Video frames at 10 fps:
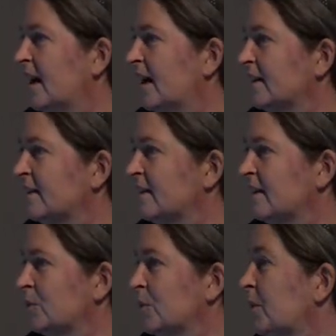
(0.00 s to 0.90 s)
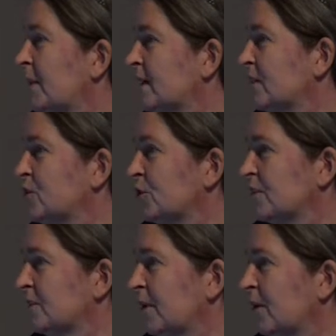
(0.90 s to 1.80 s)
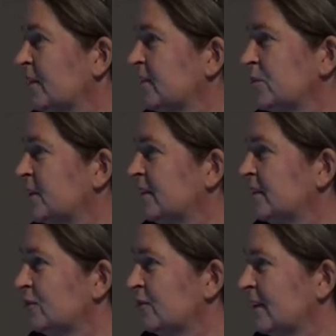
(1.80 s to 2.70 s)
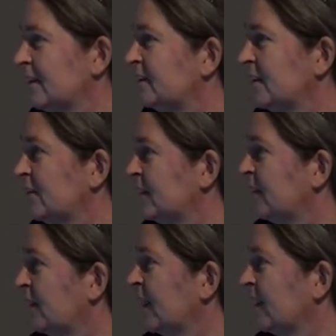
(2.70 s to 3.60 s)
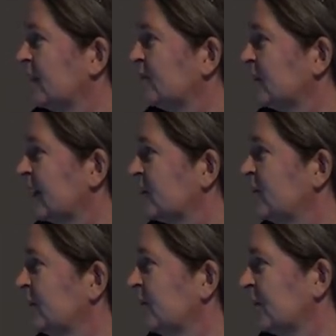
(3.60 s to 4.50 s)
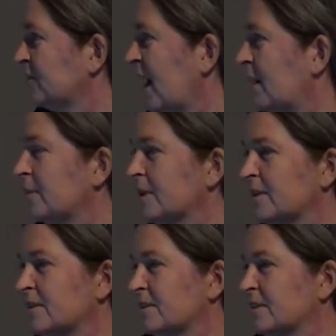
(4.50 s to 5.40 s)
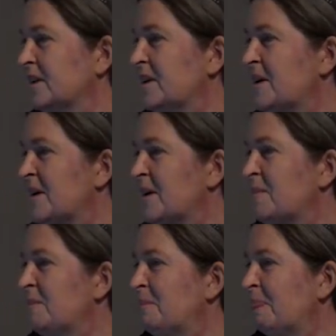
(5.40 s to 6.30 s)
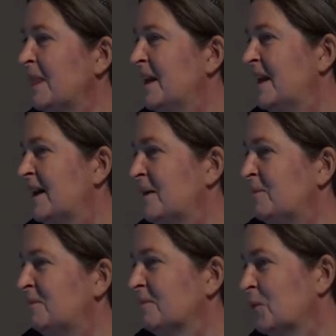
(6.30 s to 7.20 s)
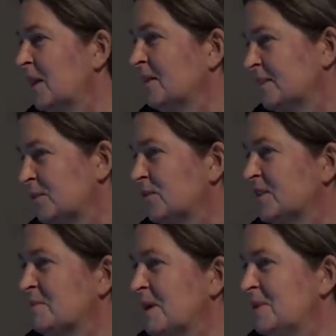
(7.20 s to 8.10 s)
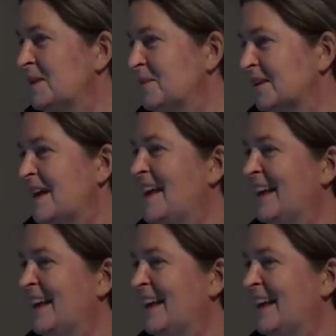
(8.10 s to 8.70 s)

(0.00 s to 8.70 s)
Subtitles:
And we were making jokes about this, and we didn't really seriously think this was actually going to happen, because well, some of us maybe, but